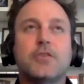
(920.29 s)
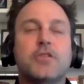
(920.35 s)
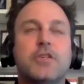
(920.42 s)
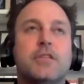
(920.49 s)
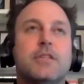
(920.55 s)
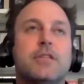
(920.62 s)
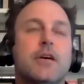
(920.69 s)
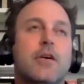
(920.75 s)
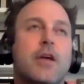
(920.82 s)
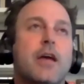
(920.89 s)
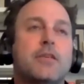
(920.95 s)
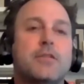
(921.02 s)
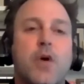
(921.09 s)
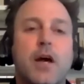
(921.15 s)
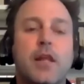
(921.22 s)

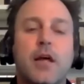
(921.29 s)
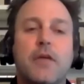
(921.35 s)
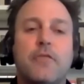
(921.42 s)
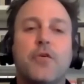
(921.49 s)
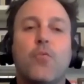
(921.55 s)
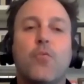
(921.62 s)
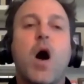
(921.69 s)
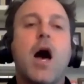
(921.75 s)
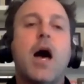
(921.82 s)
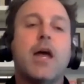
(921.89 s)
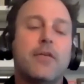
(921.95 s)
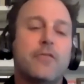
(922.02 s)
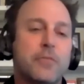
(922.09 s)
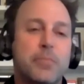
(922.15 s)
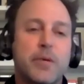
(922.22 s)
Okay, so I love the why
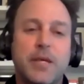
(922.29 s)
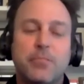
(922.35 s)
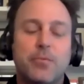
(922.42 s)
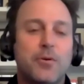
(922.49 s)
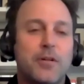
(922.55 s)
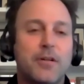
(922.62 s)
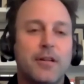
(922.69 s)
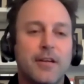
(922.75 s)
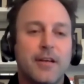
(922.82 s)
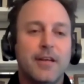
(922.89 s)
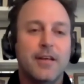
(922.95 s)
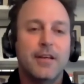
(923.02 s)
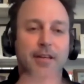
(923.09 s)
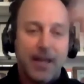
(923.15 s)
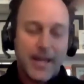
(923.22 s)
of the people.
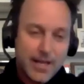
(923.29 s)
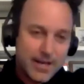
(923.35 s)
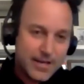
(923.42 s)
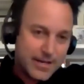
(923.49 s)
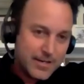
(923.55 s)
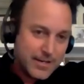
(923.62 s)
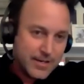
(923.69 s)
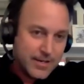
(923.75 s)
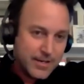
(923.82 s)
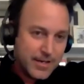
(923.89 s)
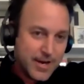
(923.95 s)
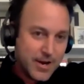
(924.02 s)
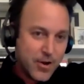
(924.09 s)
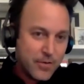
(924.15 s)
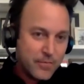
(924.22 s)
And,
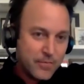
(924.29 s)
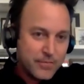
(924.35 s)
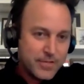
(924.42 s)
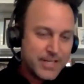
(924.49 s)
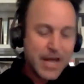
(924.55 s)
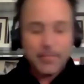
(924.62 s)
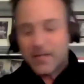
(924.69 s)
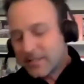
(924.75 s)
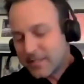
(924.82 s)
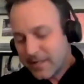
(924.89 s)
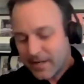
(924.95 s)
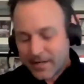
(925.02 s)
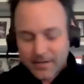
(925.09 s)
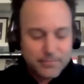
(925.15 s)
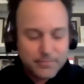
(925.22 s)
Simon
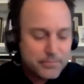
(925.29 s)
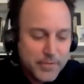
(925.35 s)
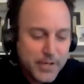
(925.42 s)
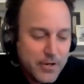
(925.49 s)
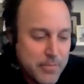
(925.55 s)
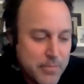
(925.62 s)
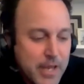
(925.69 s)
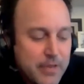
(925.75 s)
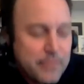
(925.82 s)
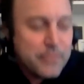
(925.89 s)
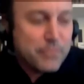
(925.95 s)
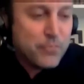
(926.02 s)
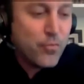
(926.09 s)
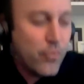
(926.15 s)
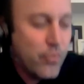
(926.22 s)
Sinek, may have
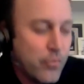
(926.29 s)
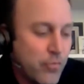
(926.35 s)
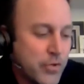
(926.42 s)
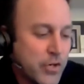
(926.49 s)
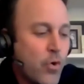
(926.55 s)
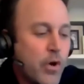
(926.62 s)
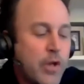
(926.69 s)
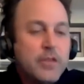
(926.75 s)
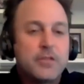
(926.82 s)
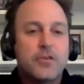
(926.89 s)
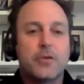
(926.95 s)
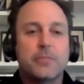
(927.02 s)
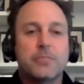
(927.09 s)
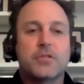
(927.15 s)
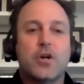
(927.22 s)
coined the
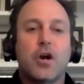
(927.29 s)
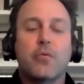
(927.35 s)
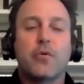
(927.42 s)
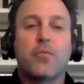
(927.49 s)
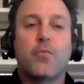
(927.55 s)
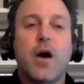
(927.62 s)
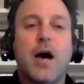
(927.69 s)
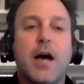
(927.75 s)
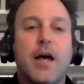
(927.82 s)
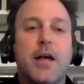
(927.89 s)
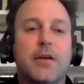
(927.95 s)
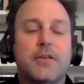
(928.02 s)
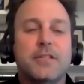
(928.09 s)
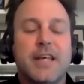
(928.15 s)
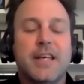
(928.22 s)
term start with why
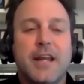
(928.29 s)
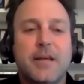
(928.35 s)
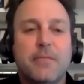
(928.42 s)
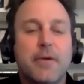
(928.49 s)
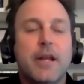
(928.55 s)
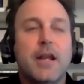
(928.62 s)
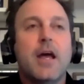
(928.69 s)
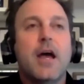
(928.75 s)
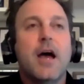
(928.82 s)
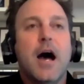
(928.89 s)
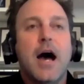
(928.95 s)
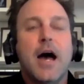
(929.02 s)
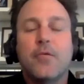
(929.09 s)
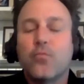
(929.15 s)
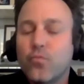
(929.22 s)
or said it, but
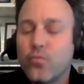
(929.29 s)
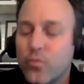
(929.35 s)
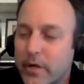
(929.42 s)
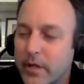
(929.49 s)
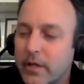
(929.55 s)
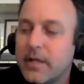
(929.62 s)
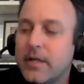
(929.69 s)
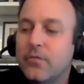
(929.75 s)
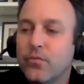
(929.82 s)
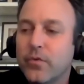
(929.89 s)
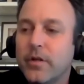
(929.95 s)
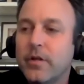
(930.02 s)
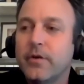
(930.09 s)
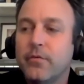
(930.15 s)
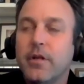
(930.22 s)
I really,
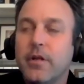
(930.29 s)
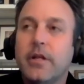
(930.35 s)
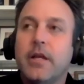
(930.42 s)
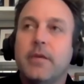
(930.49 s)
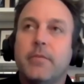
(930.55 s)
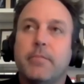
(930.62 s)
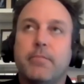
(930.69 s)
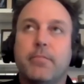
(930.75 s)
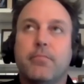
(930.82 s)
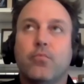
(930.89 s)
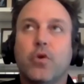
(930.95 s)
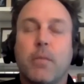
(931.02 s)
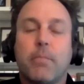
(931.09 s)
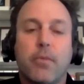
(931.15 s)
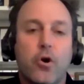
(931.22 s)
really, really
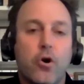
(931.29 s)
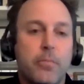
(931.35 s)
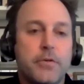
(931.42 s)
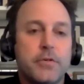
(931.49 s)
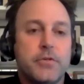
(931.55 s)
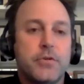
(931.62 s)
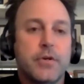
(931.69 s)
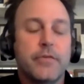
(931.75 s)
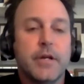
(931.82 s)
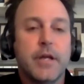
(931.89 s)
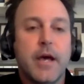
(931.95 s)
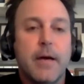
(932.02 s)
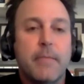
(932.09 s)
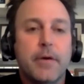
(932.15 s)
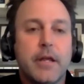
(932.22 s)
we're a
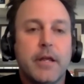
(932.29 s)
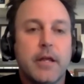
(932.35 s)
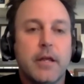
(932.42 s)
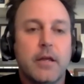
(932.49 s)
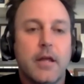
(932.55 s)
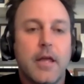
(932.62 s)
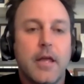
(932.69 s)
purpose-driven company.